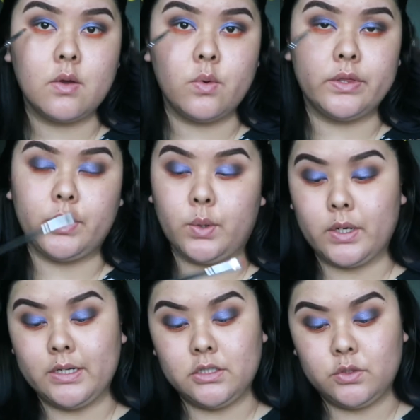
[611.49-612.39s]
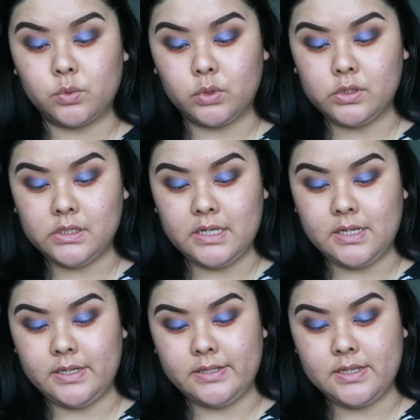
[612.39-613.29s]
with the orange rule
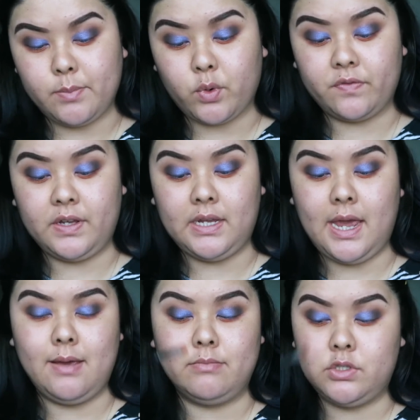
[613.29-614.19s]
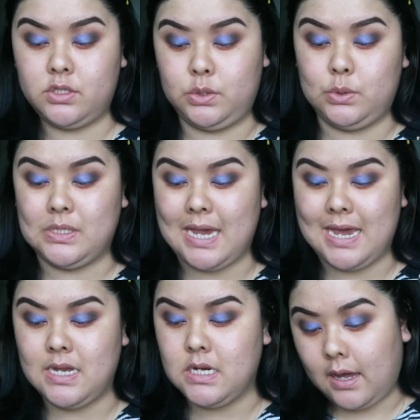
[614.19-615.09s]
is Morphe
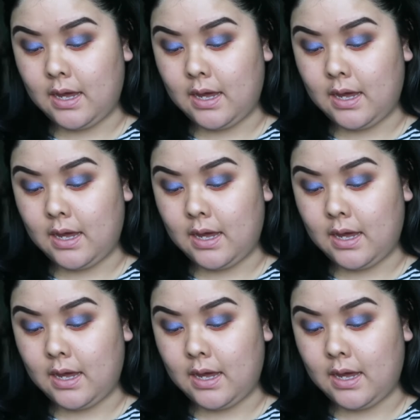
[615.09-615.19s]
M210.